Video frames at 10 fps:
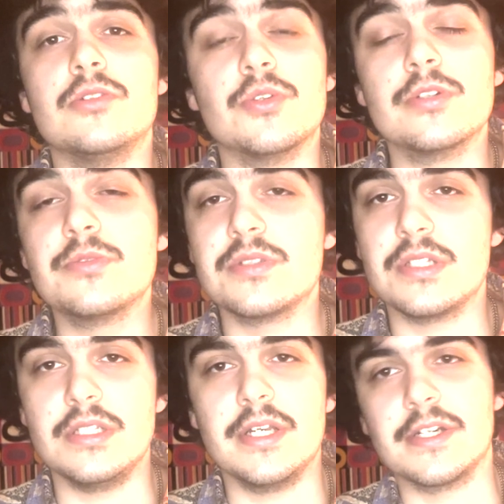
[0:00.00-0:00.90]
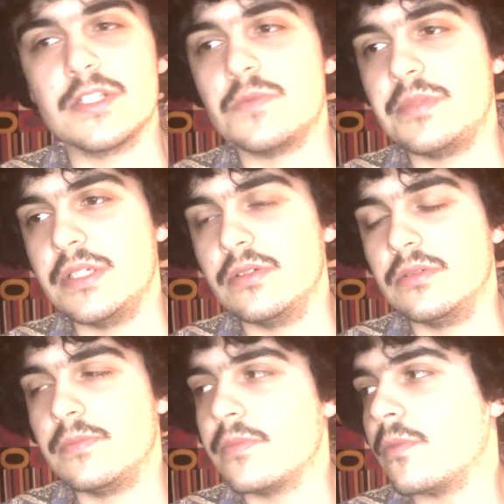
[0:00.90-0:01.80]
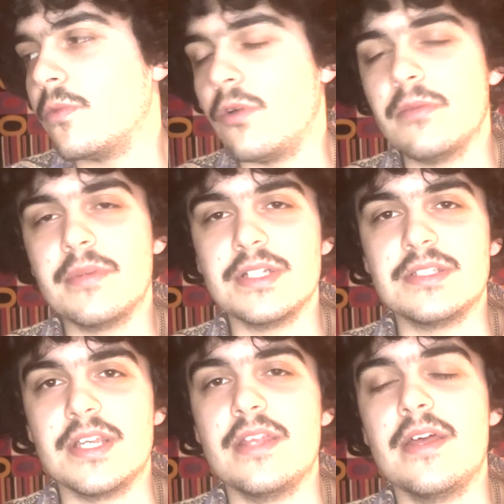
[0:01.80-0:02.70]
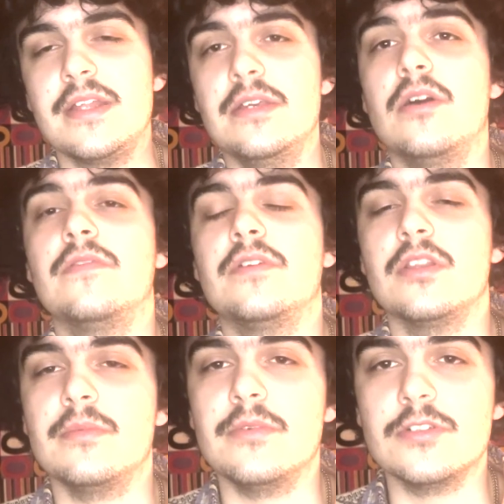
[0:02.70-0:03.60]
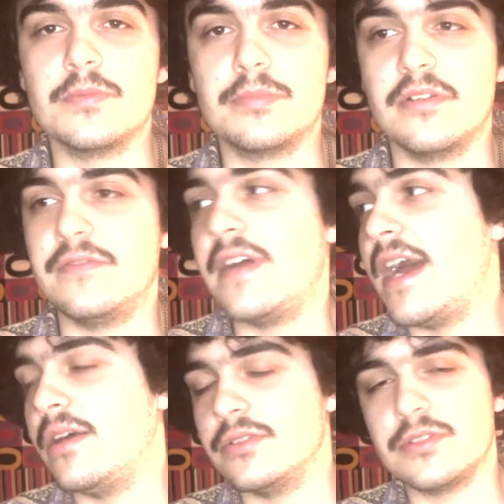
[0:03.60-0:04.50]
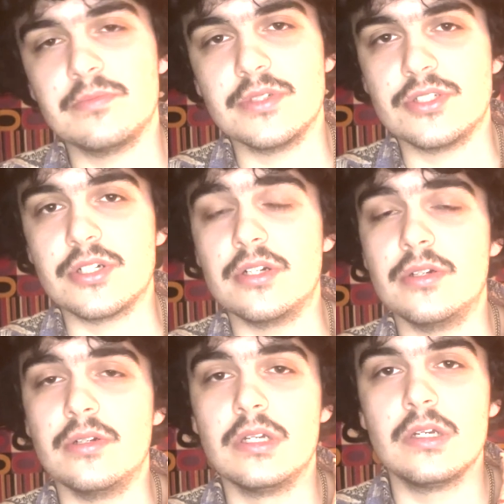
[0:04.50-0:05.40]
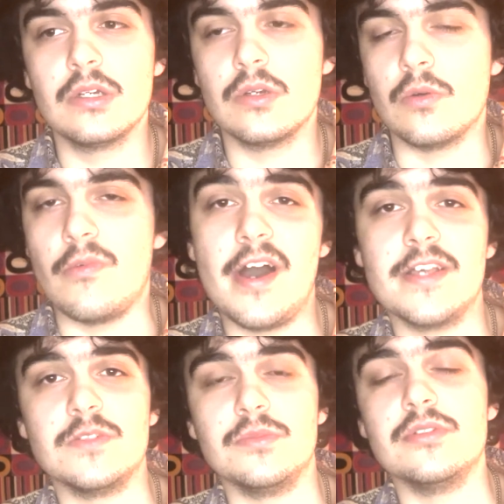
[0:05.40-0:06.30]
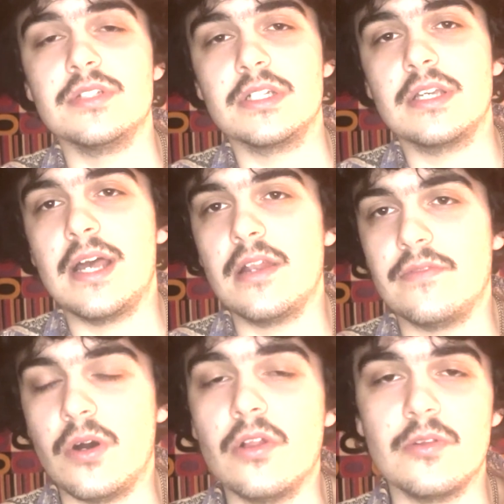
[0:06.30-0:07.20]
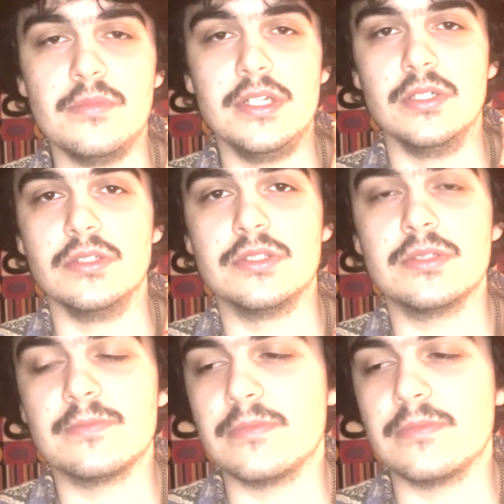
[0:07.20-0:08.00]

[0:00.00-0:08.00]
George was the youngest Beatle, one might say that he offered the most profound, mature, wise music out of all the Beatles,